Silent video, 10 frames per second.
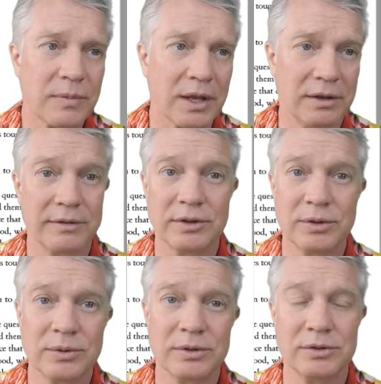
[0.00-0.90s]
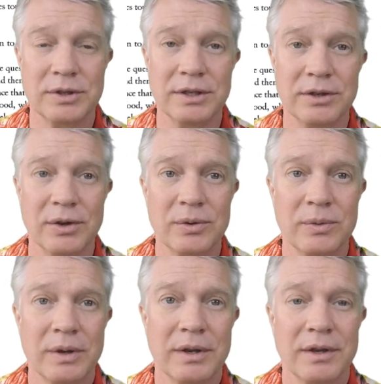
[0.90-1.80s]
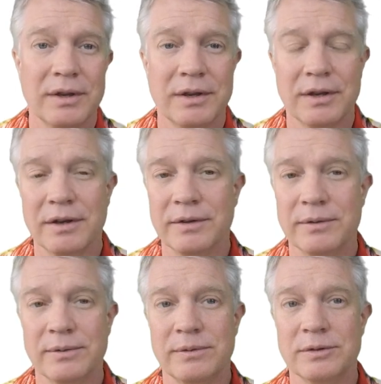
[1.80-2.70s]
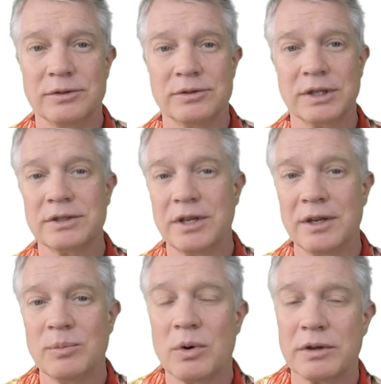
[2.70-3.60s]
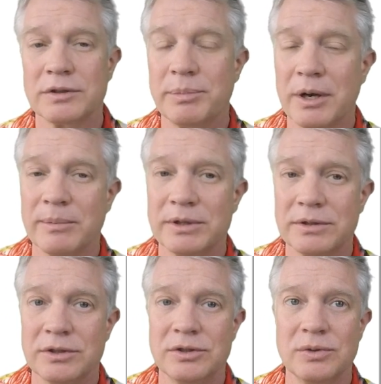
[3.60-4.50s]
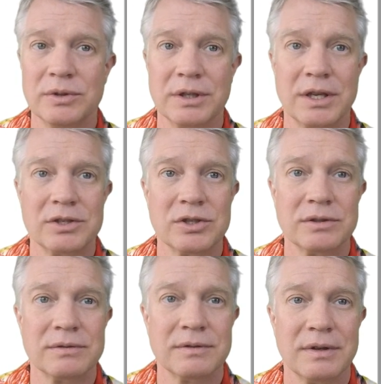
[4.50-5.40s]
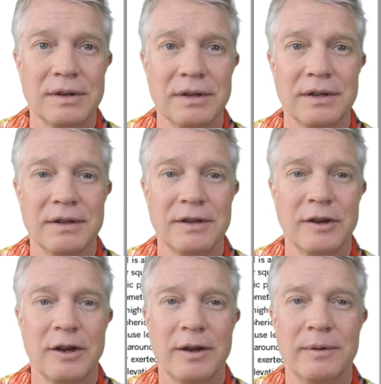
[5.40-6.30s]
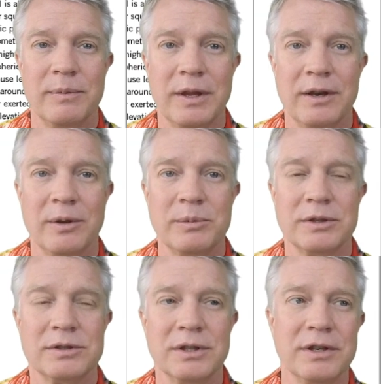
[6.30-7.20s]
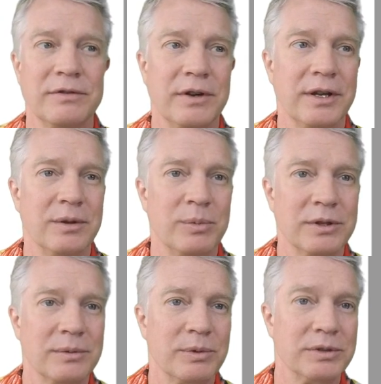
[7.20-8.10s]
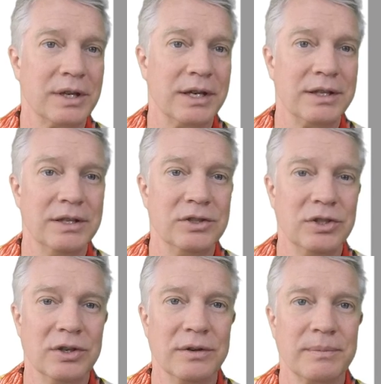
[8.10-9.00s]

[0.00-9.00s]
never knew that you didn't know. There's 16 more experiments that you do in the kitchen that help to solidify the principles that I teach here.